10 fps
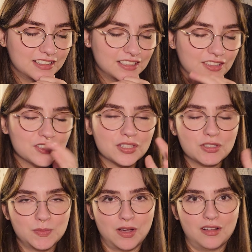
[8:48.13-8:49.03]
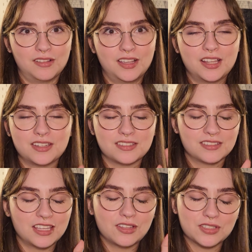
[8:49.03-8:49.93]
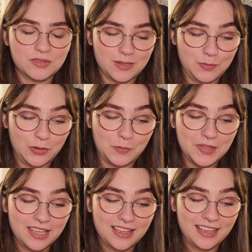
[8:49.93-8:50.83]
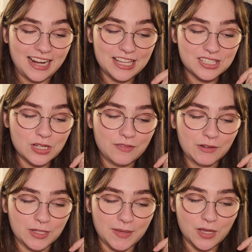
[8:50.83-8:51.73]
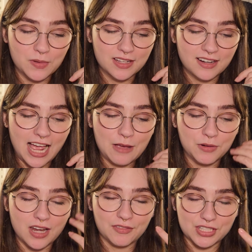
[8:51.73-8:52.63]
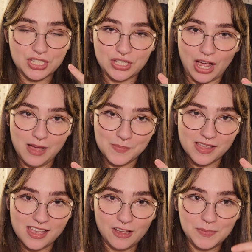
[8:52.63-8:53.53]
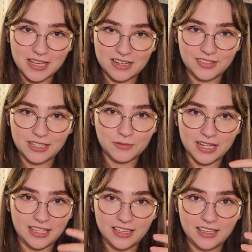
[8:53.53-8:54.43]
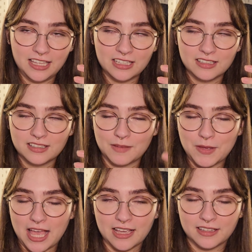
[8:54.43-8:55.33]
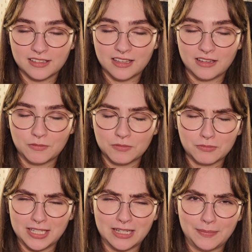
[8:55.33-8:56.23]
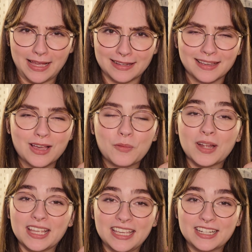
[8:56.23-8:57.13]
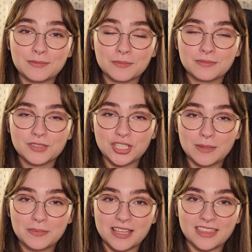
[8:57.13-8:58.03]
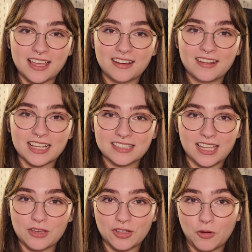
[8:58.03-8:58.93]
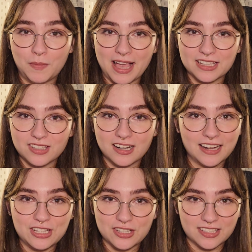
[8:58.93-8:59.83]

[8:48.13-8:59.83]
they're so small and they look so simple. And I just know if I were to make one, I would never stop. It would be kind of like when I eat a chip, and then next thing I know, the whole bag's gone and I just